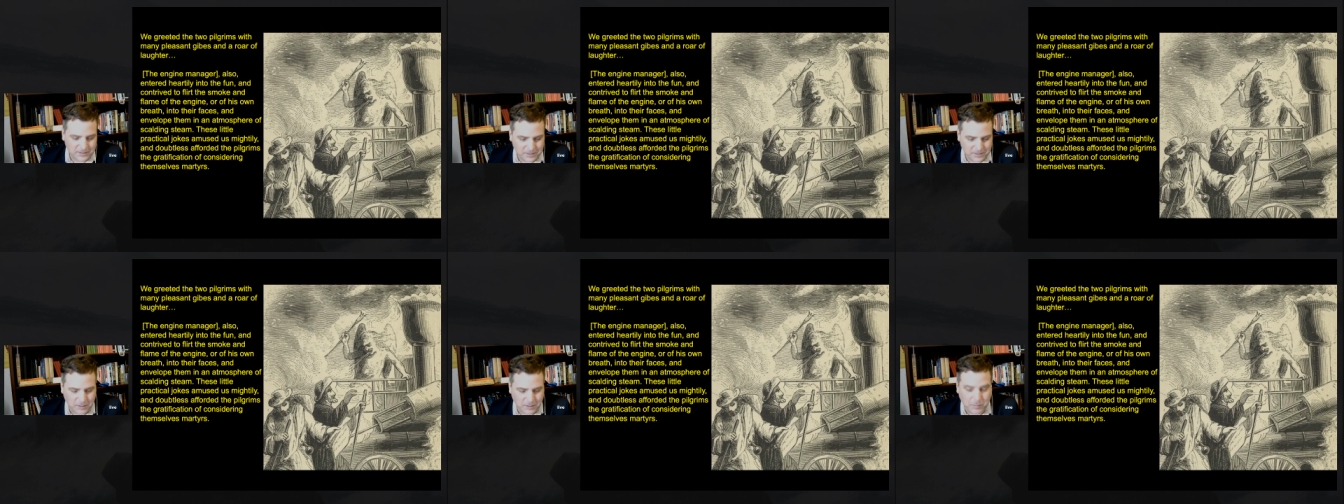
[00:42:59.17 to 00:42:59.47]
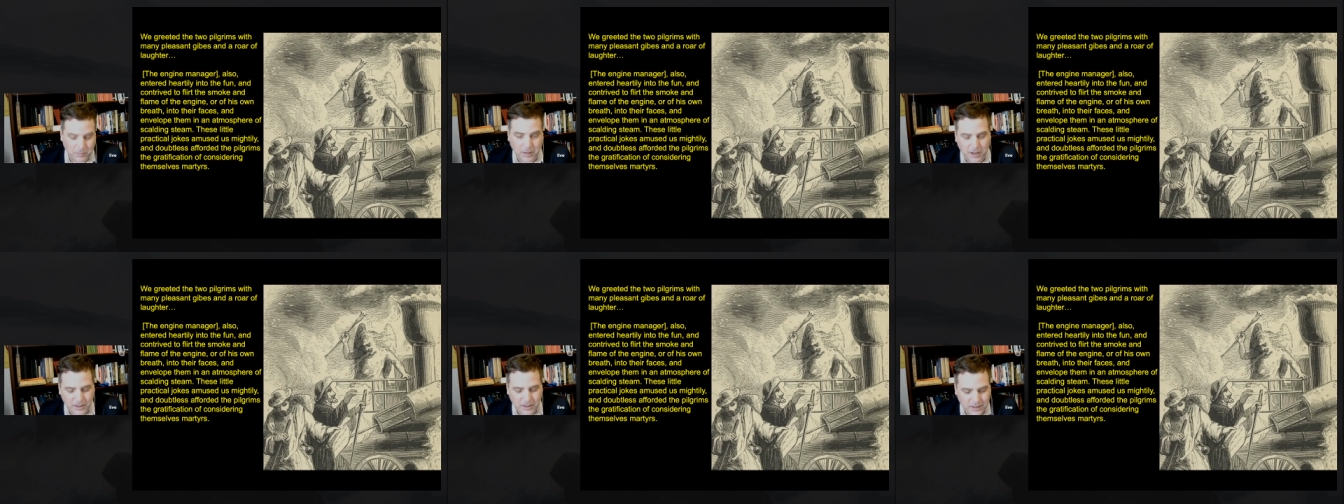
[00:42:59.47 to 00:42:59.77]
They're
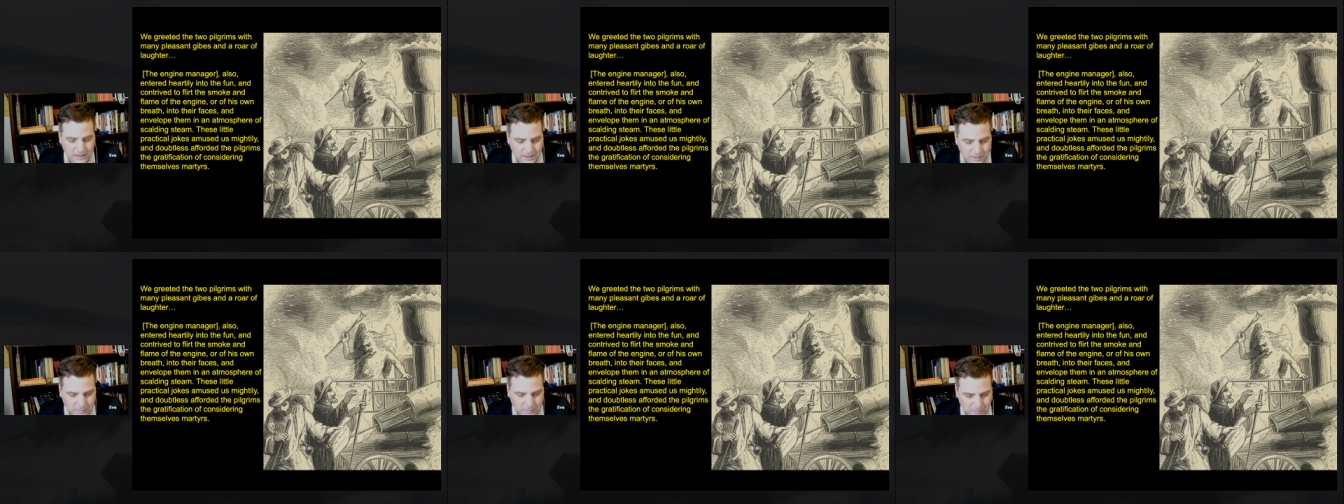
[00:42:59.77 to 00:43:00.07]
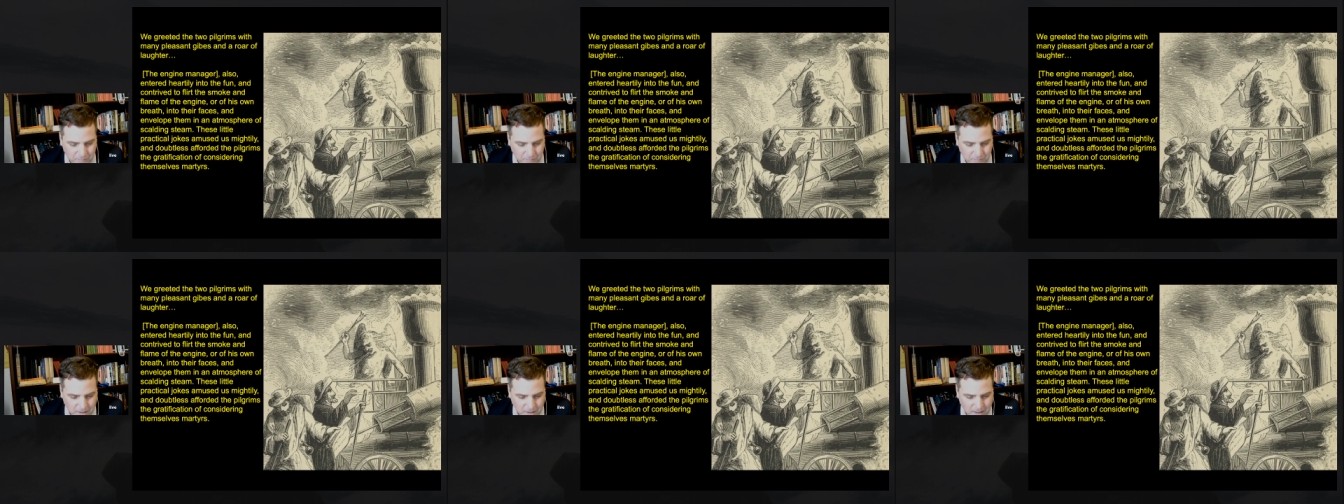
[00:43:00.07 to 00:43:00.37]
mocking them.
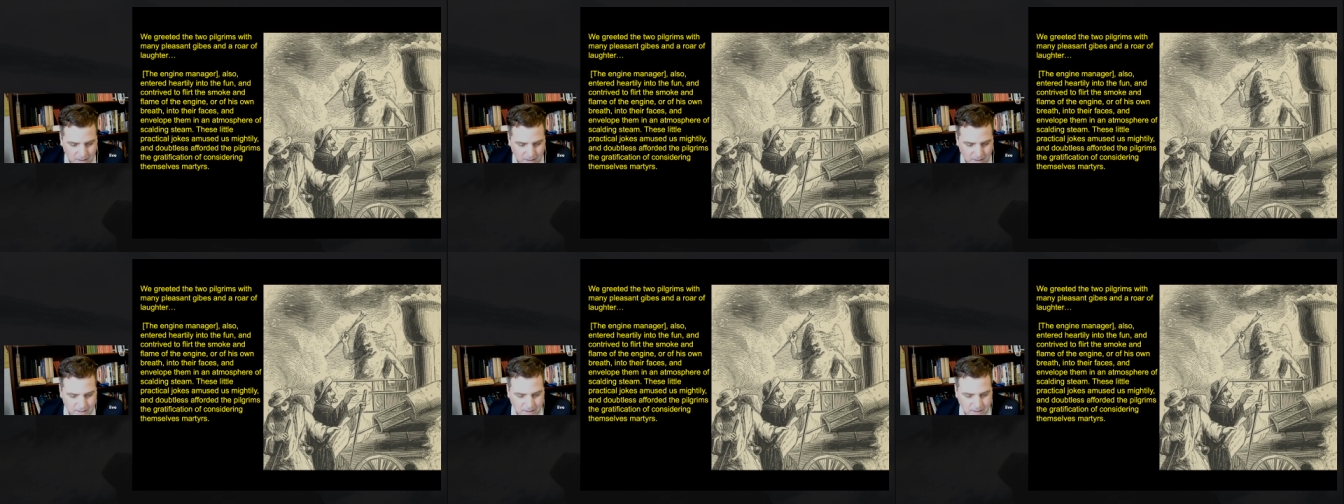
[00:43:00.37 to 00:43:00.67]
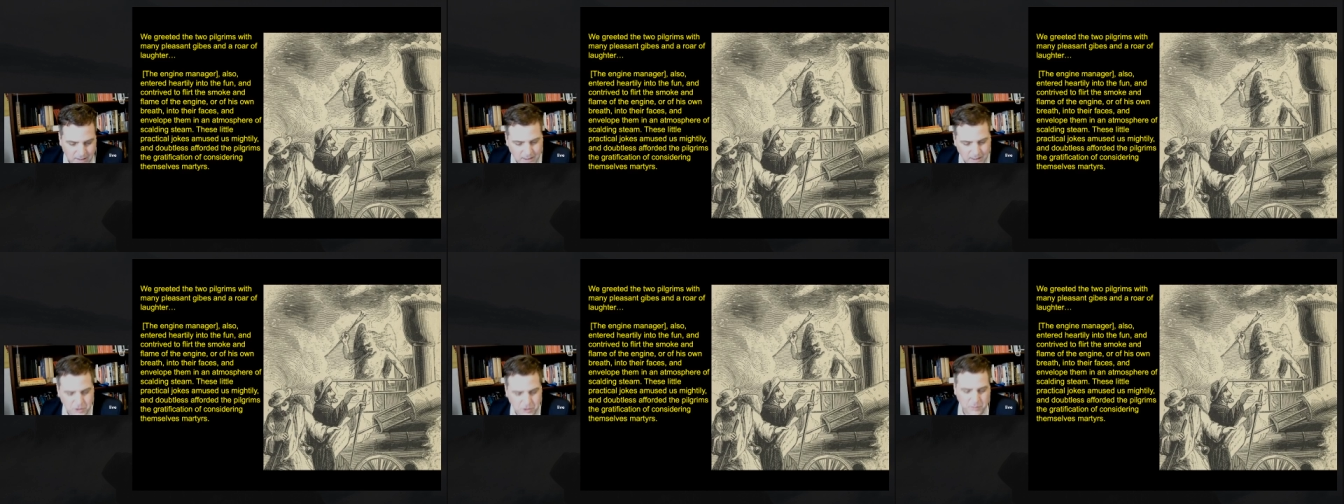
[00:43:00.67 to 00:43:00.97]

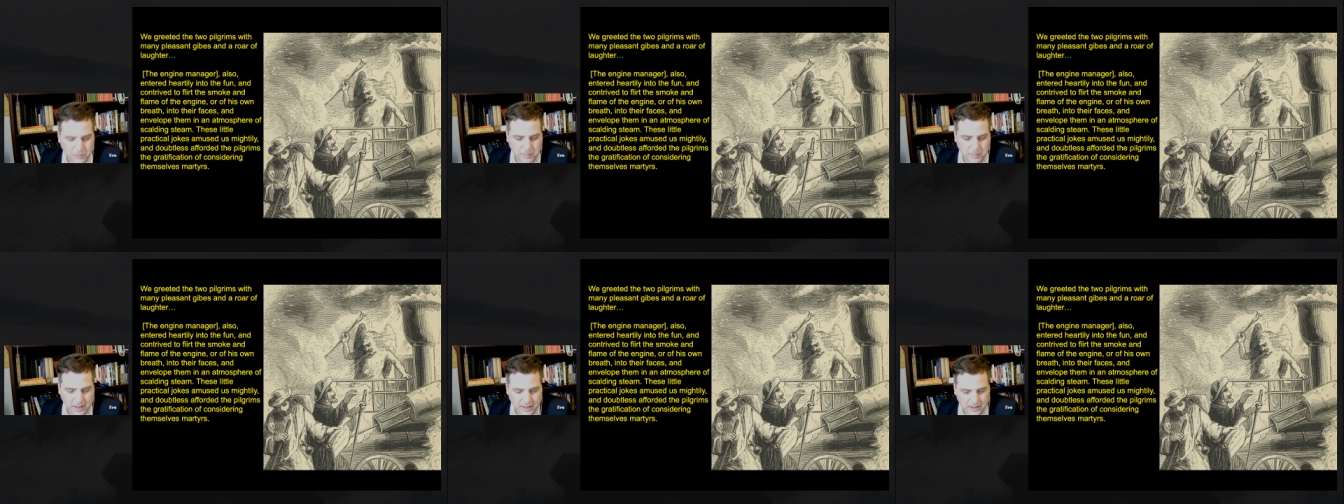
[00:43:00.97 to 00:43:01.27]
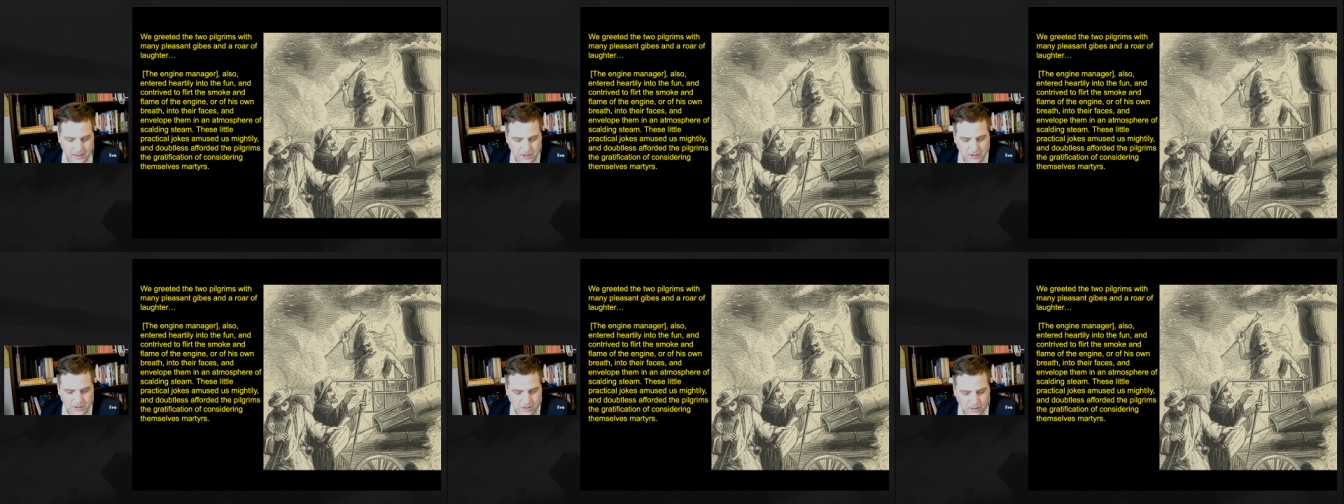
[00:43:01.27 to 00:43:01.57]
The engine
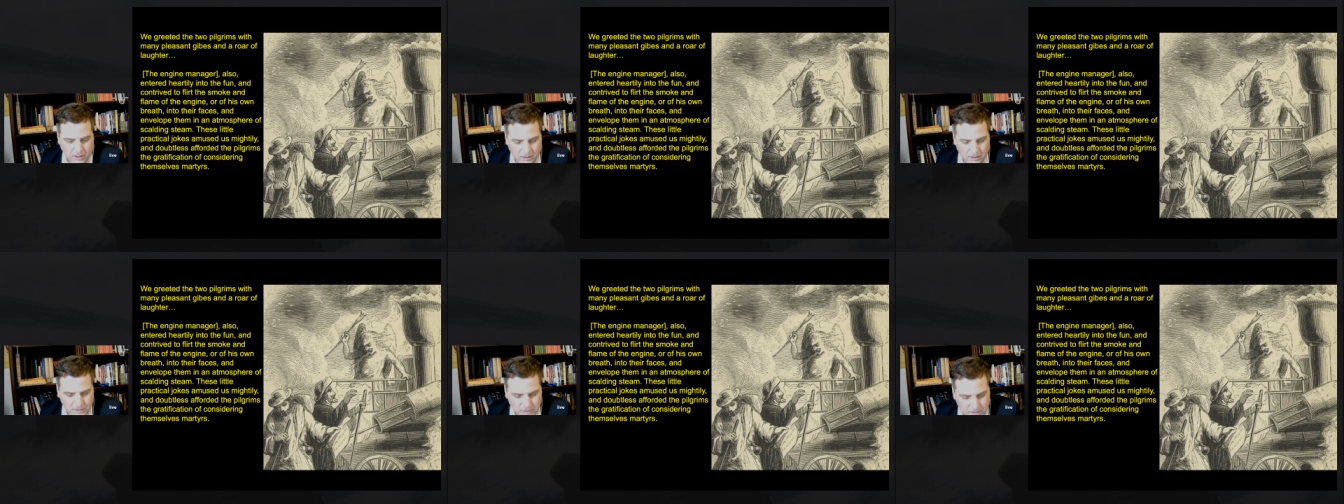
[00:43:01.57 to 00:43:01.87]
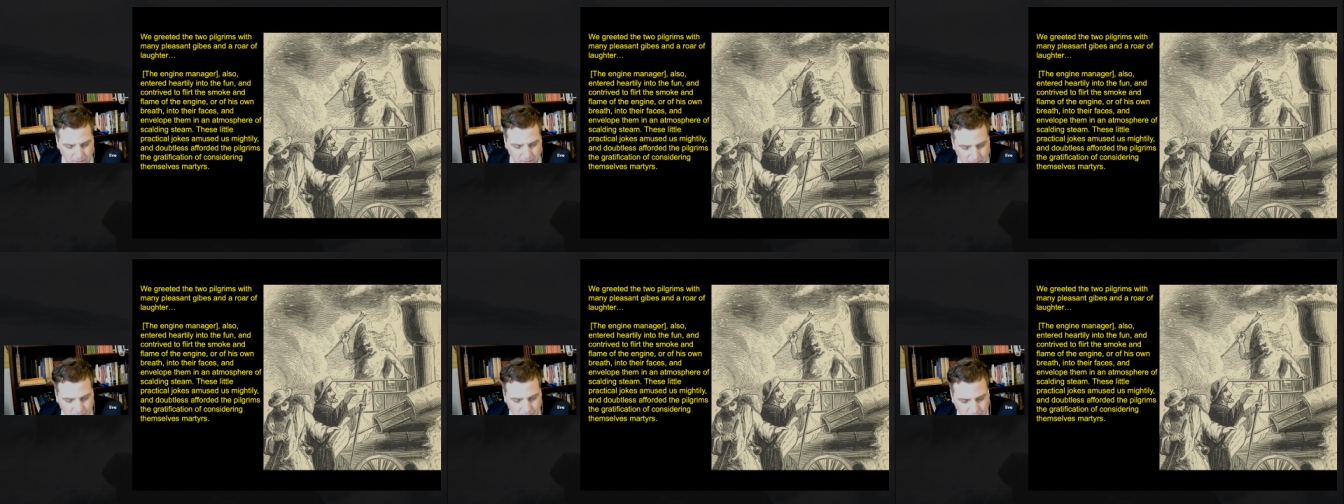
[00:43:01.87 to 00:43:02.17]
manager
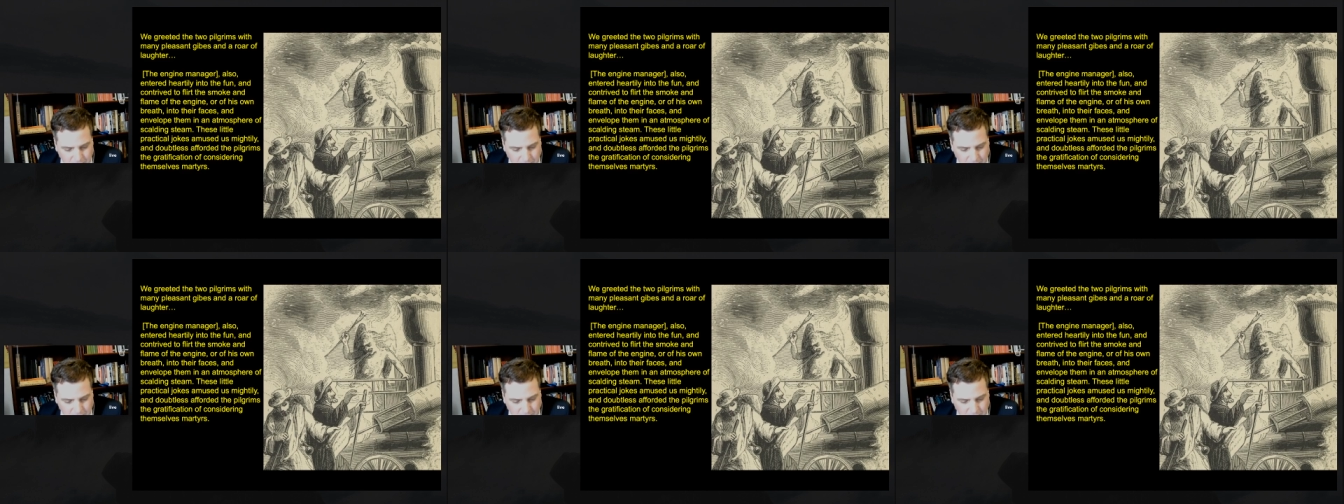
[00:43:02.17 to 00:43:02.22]
also